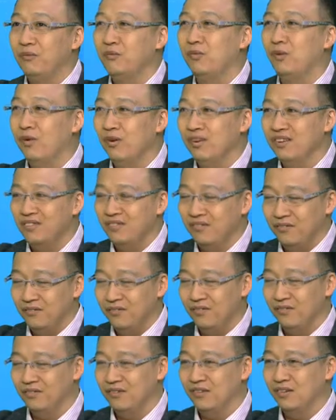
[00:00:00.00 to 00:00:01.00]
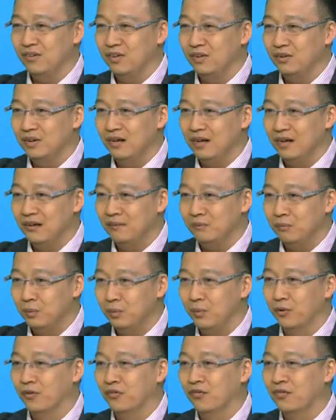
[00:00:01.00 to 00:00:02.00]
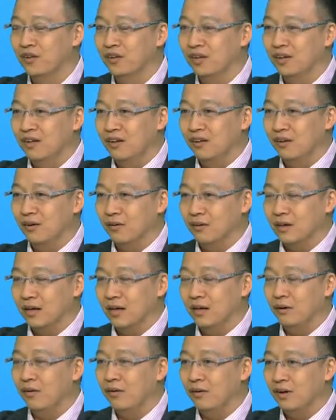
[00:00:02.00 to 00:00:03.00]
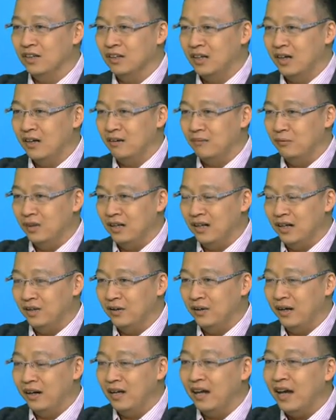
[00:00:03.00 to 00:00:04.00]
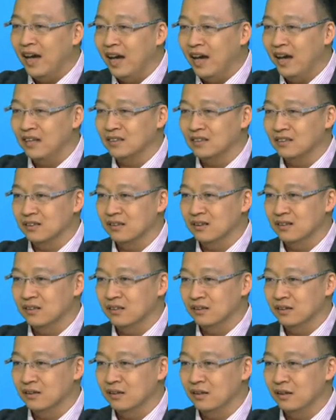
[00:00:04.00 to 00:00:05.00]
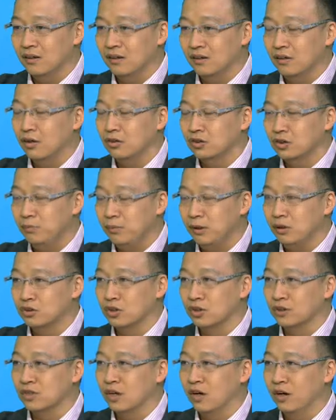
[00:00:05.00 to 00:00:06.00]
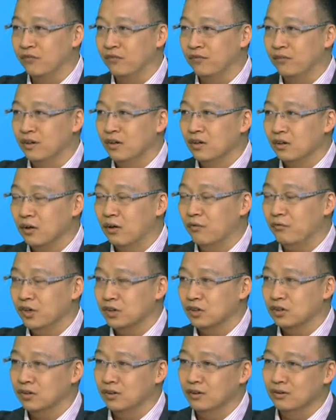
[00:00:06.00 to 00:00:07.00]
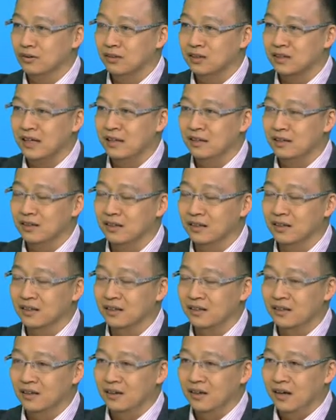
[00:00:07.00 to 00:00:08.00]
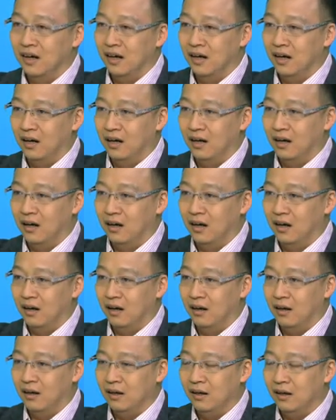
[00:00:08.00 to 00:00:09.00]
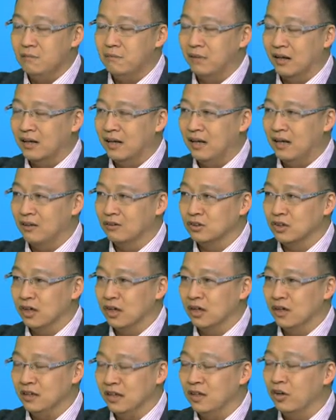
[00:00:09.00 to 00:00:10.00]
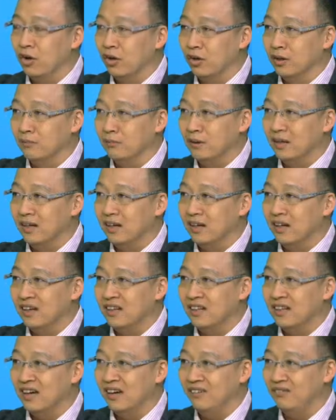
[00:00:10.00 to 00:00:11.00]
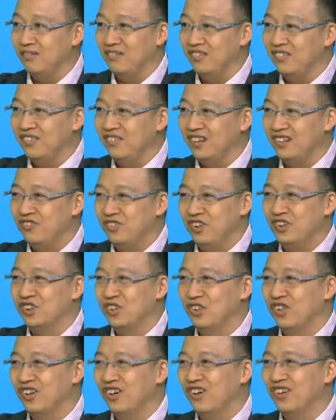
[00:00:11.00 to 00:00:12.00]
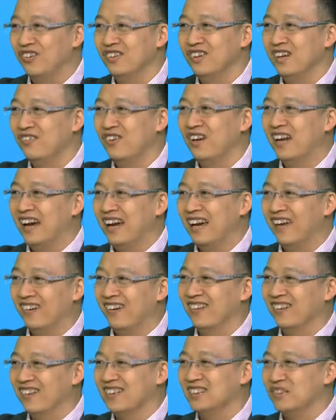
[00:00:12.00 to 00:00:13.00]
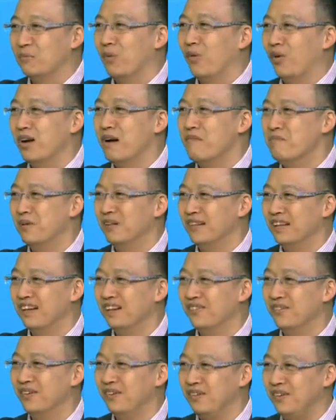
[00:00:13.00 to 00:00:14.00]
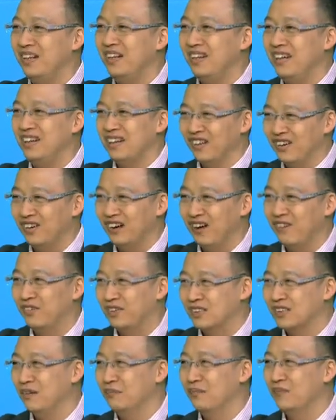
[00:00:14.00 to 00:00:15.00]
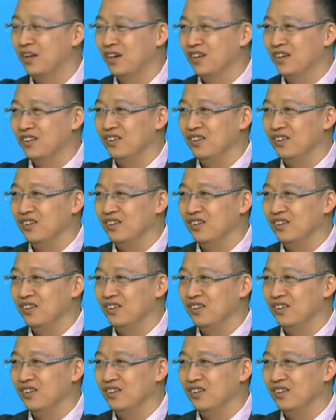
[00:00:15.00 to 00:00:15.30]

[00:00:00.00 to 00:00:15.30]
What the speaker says: we want to improve, okay, or would like to enhance the contributions of conventional center in Macau's economy, and then we should not only relying on this small company. We need to have some,